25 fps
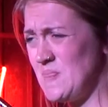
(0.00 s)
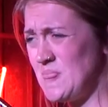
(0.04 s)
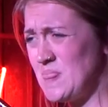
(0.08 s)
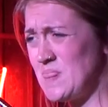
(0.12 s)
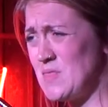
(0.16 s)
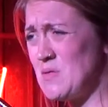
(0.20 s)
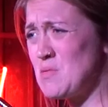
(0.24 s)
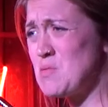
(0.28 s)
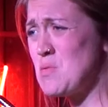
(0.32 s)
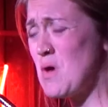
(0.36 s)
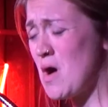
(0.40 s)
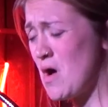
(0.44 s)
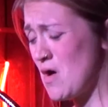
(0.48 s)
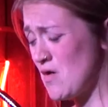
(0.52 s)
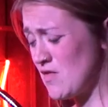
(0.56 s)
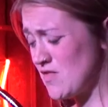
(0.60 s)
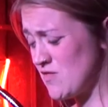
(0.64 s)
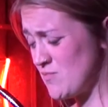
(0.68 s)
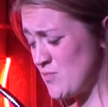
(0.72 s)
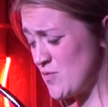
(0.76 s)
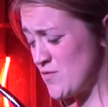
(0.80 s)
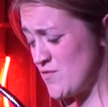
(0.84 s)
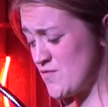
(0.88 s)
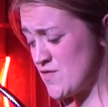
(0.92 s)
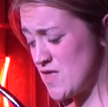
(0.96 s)
The
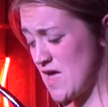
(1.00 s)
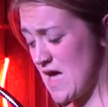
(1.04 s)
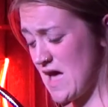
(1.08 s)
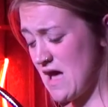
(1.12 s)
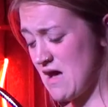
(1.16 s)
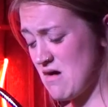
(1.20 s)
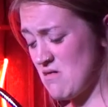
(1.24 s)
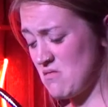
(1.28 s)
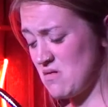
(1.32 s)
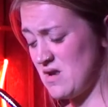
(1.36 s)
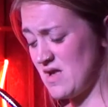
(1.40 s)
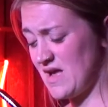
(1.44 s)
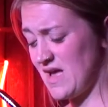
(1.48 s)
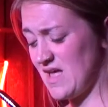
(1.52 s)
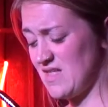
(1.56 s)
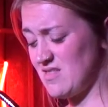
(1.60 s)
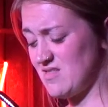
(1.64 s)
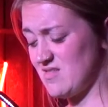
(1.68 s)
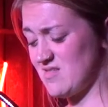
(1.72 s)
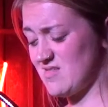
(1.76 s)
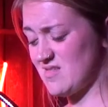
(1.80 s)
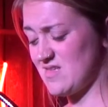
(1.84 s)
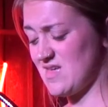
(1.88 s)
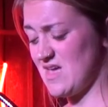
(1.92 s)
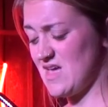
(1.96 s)
rasp of towel
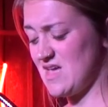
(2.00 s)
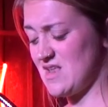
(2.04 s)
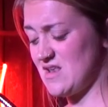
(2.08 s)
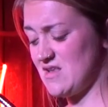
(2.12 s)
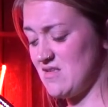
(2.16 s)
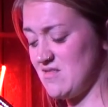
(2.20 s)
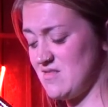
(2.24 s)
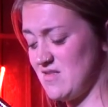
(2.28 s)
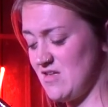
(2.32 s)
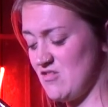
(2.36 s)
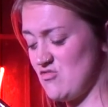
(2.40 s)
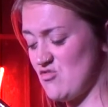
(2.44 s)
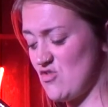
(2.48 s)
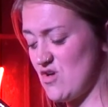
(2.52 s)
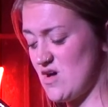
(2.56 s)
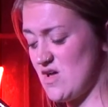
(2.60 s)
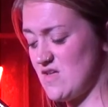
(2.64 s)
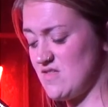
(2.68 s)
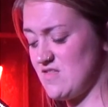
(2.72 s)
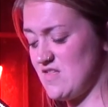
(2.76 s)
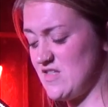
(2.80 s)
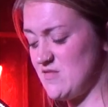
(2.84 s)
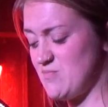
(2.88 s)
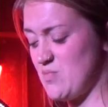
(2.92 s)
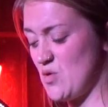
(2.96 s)
against skin as he
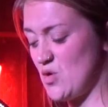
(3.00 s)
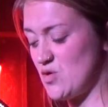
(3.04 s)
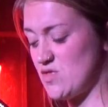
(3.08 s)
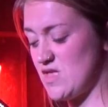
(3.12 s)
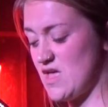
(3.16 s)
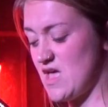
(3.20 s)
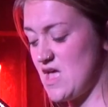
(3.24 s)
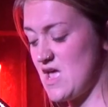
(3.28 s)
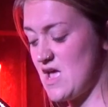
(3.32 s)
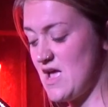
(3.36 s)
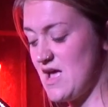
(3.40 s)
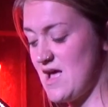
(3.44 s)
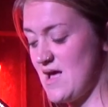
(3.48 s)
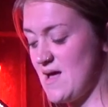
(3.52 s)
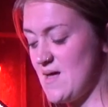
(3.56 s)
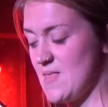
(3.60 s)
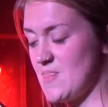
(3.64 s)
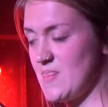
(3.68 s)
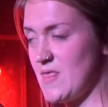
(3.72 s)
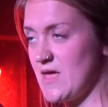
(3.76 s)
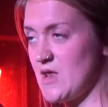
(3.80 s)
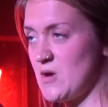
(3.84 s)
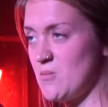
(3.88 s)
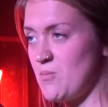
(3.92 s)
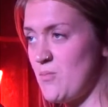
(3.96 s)
dries his body,
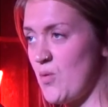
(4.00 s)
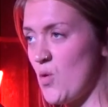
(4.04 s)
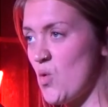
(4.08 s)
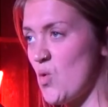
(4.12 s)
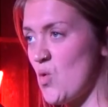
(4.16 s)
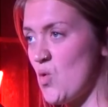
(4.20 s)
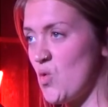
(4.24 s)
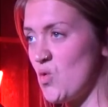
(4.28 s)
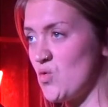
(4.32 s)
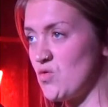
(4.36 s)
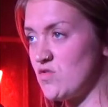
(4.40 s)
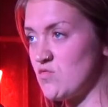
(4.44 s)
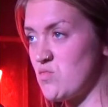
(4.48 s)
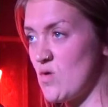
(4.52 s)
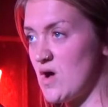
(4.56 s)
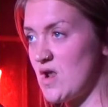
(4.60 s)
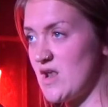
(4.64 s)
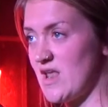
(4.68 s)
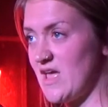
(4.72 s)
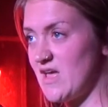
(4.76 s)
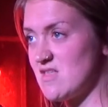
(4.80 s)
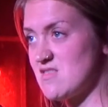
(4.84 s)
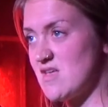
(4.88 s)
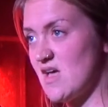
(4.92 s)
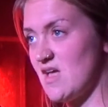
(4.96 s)
then a pause
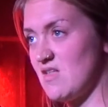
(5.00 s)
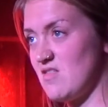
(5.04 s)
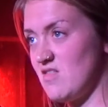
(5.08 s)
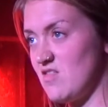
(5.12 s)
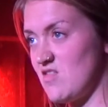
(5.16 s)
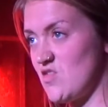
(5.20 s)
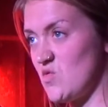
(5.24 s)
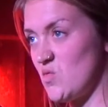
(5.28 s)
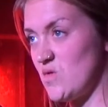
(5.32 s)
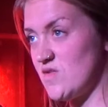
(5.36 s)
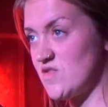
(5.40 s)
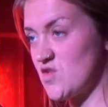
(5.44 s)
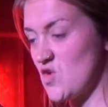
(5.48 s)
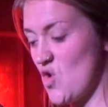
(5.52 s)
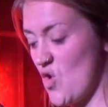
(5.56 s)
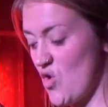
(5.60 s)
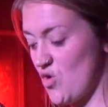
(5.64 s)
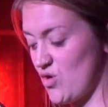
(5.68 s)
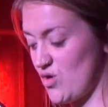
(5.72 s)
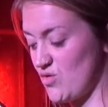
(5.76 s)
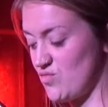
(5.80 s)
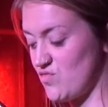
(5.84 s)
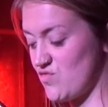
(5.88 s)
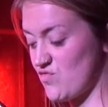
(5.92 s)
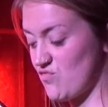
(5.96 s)
while he attends to his
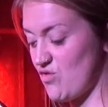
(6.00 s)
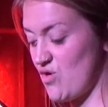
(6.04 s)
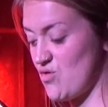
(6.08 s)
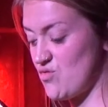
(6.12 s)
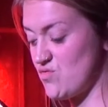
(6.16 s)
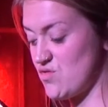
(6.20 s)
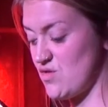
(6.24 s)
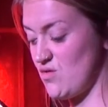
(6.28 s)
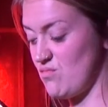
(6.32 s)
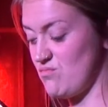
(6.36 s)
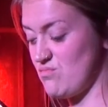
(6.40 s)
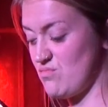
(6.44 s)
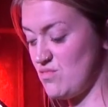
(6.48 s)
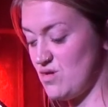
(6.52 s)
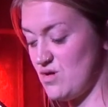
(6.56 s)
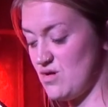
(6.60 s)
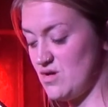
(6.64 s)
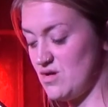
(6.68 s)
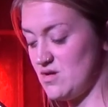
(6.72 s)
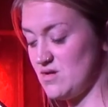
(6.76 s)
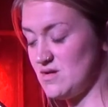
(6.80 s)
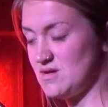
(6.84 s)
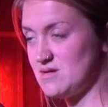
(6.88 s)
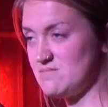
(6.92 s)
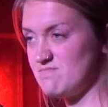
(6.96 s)
cock and scrotum.
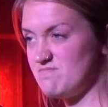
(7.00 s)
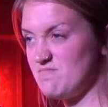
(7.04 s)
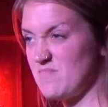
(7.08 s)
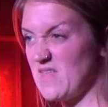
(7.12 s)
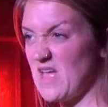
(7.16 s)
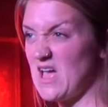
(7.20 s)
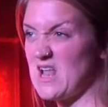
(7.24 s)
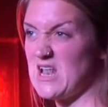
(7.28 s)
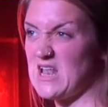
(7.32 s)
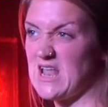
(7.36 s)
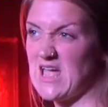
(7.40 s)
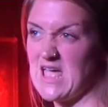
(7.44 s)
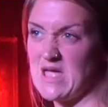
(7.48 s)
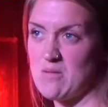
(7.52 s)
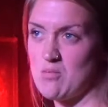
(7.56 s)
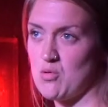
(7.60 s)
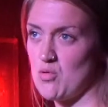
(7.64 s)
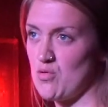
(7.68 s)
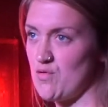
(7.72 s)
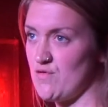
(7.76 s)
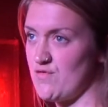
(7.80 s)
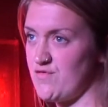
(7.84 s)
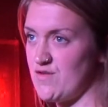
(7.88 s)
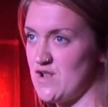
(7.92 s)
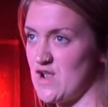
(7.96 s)
A labour
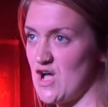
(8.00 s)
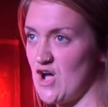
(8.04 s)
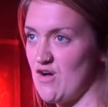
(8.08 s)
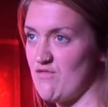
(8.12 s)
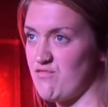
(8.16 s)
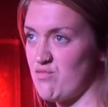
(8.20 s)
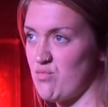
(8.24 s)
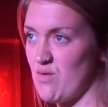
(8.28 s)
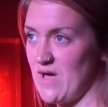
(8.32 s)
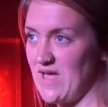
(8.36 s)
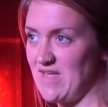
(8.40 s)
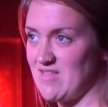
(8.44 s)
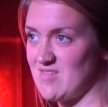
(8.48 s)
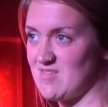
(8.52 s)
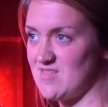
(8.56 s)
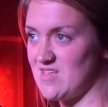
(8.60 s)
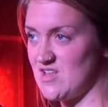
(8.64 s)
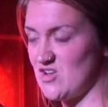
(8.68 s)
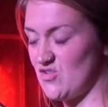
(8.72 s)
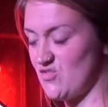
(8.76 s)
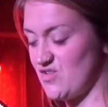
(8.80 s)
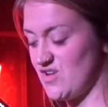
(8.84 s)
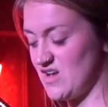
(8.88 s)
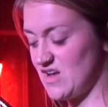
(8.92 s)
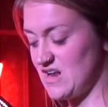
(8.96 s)
of love
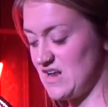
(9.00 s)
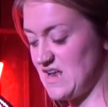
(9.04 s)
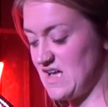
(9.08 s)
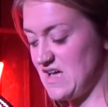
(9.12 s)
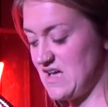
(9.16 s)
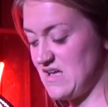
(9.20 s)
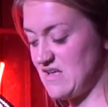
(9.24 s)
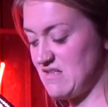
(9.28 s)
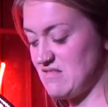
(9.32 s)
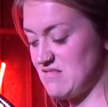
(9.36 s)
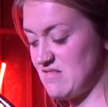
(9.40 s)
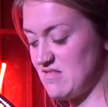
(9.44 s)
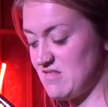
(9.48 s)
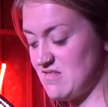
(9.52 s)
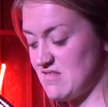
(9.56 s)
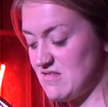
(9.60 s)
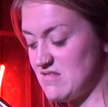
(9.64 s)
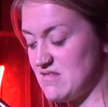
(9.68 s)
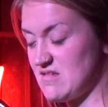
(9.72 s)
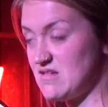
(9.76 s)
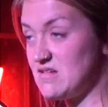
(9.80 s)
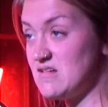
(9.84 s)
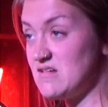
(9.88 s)
wasted on her glands.